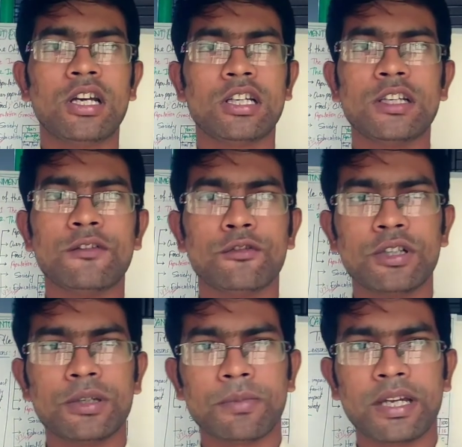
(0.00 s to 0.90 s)
If
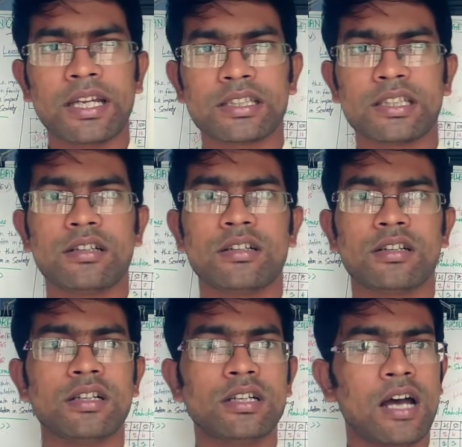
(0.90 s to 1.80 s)
we make
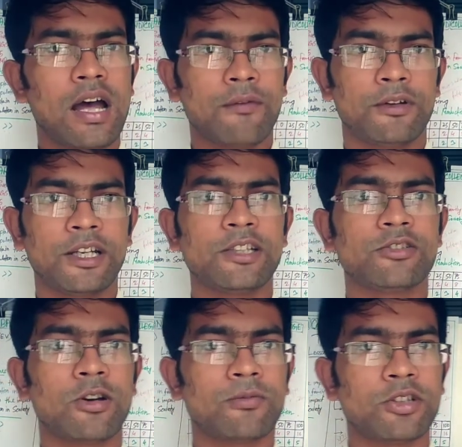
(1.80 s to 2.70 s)
the average
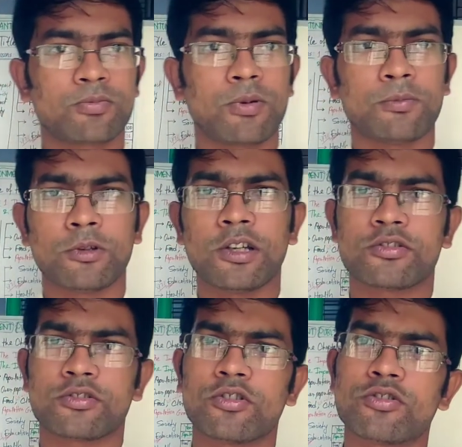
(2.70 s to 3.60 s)
of these
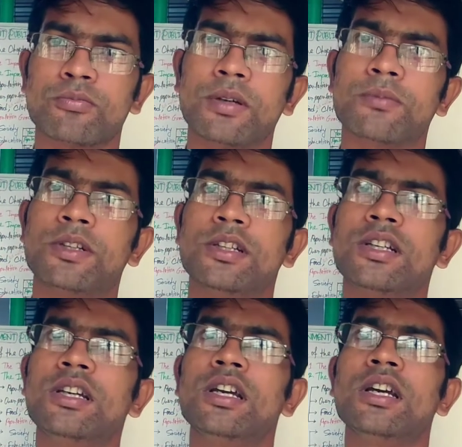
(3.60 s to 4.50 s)
populations,
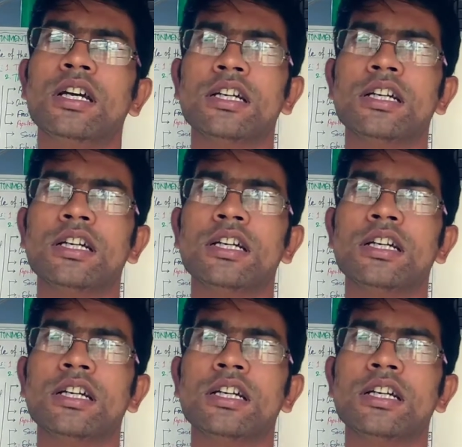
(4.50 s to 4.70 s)
maybe